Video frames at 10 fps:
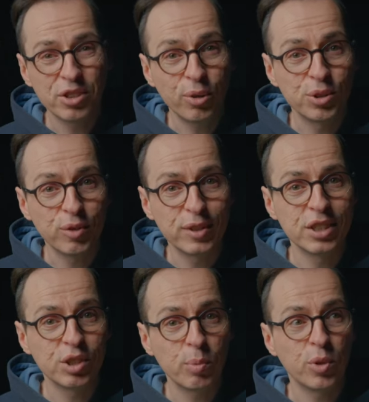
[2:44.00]
Sol is obviously
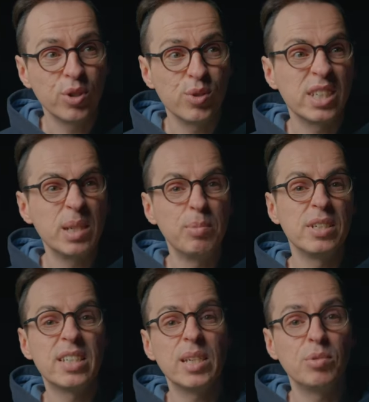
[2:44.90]
someone who is deeply
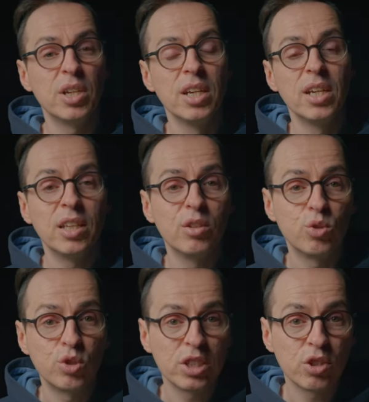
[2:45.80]
steeped in the
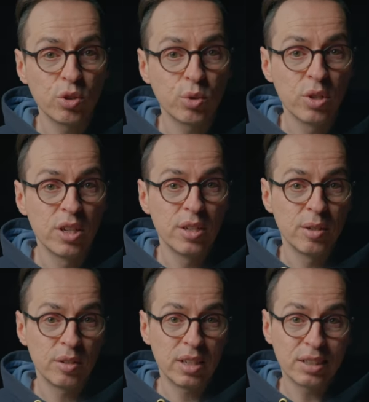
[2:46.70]
traditional
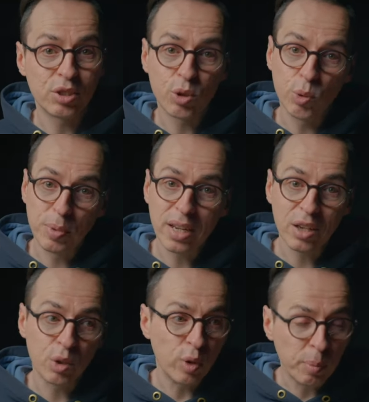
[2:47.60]
classical
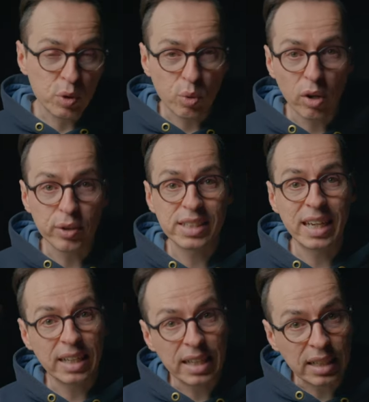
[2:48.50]
piano repertoire and
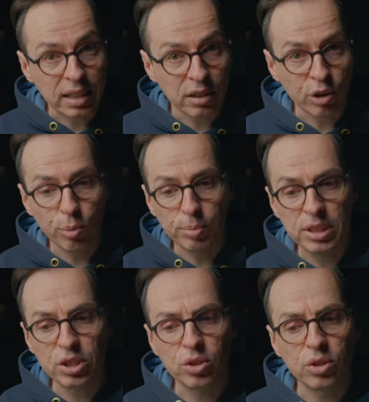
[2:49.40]
technique and
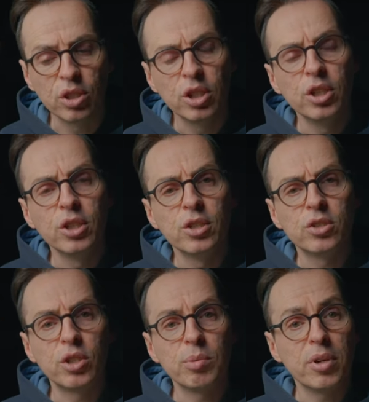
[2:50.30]
composition.
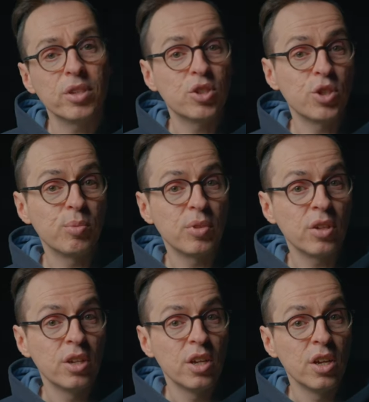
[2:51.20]
So you might assume that
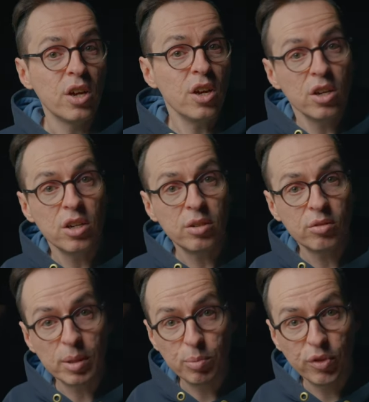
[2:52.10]
her
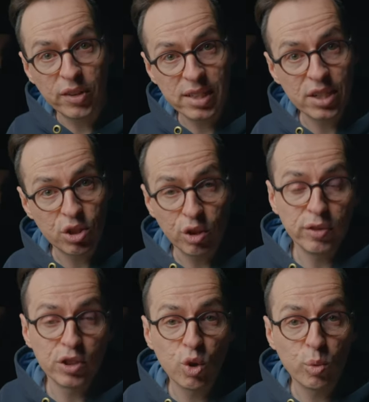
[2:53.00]
improvisation over
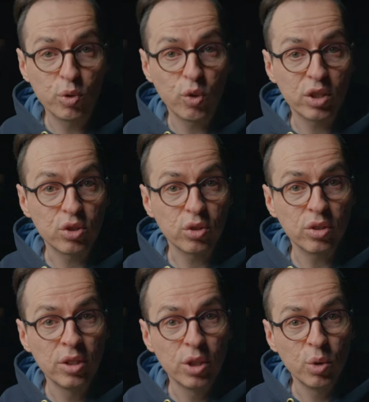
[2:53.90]
this chord
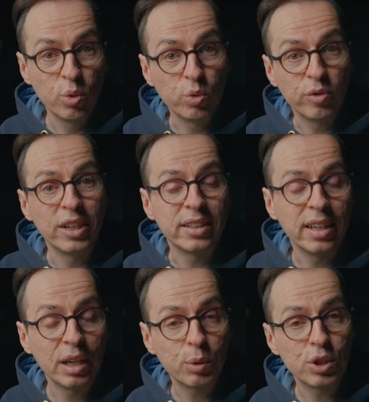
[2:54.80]
progression would reflect the
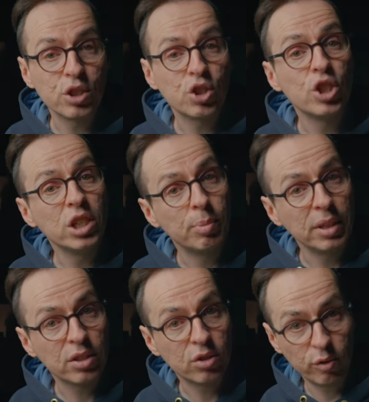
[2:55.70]
language that she
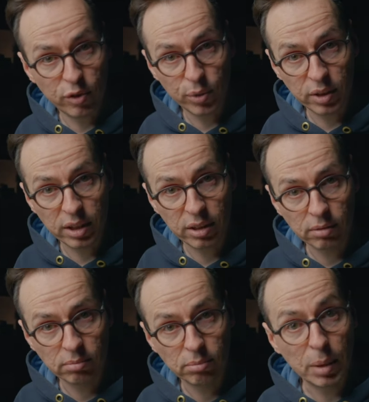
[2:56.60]
speaks so fluently.
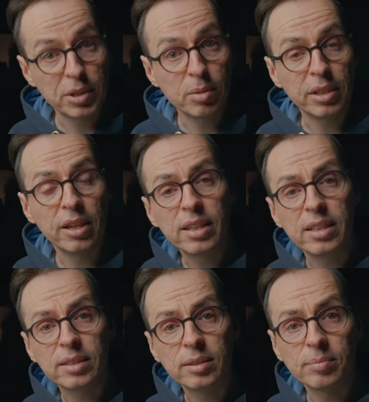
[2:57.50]
Maybe something like
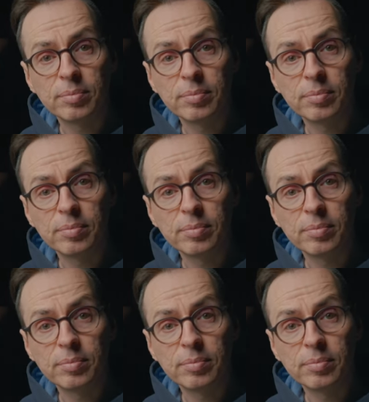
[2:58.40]
this.